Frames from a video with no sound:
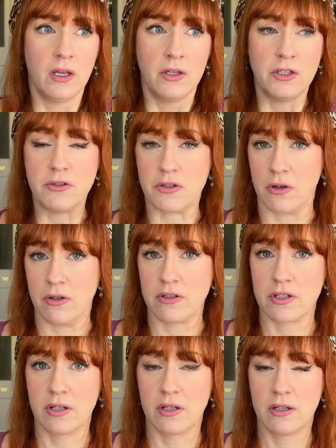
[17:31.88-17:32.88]
you
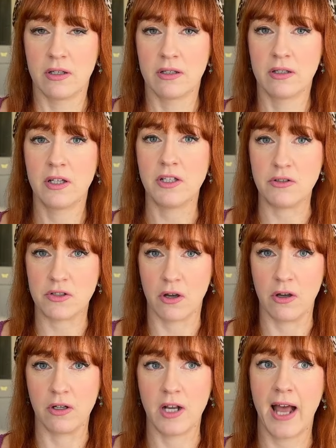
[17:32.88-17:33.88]
don't. You
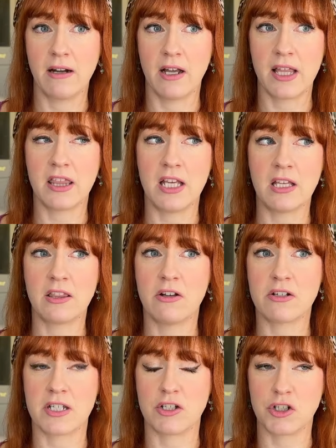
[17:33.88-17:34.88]
don't. And I think
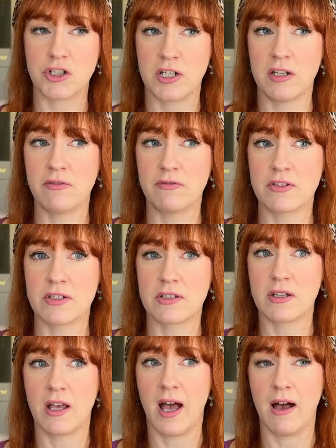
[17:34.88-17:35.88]
there's a
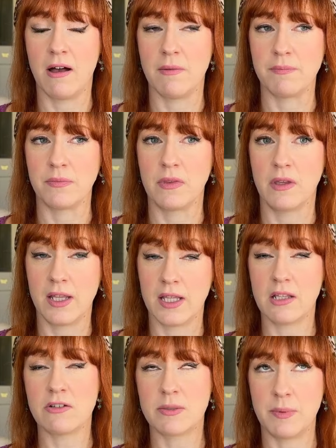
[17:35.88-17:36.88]
shift. I
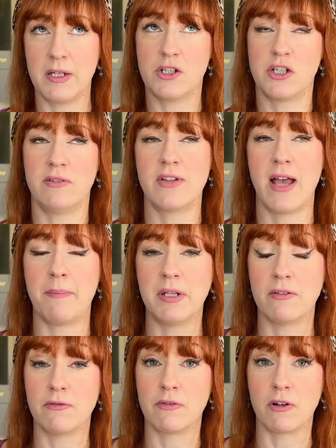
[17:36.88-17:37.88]
think there's been a shift
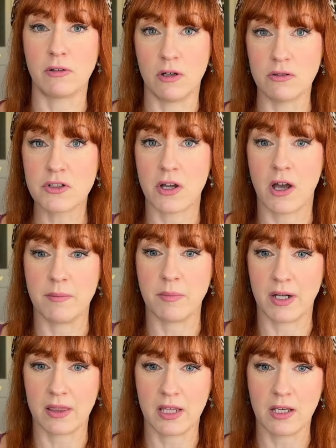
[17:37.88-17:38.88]
happening for a long time,
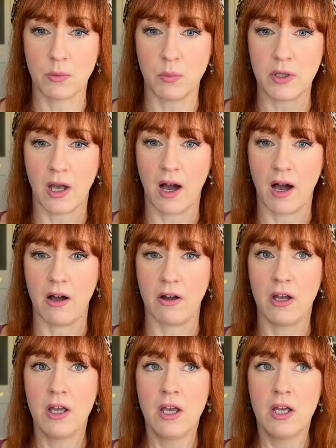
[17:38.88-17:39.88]
but I think we
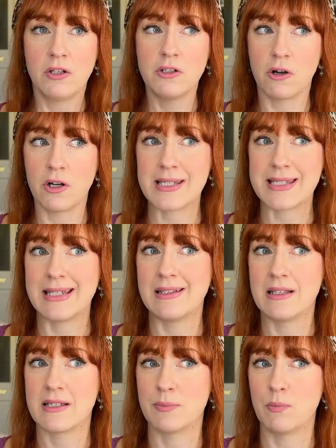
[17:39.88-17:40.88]
are noticing
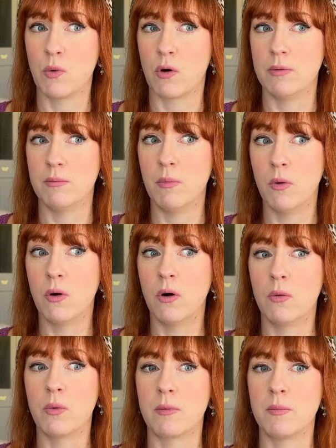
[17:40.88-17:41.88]
this more and
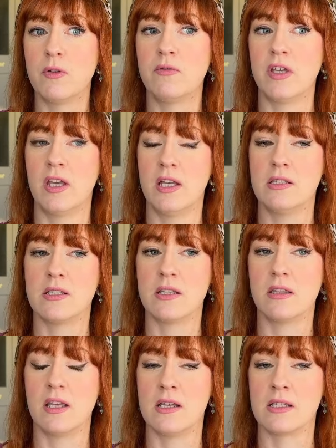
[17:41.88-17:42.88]
more. We're moving
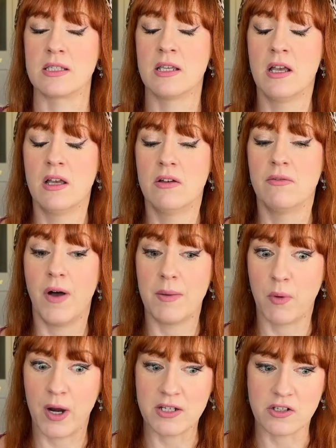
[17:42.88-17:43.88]
into this
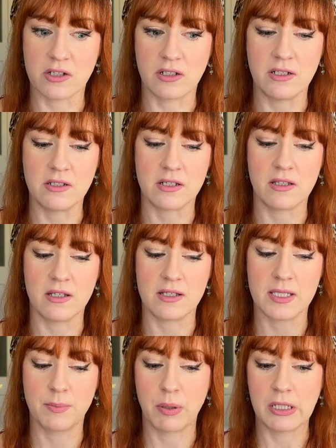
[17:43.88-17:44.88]
vibration, into
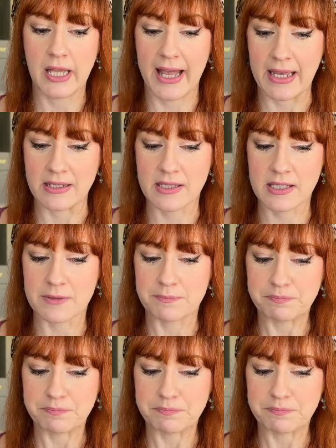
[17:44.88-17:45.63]
this place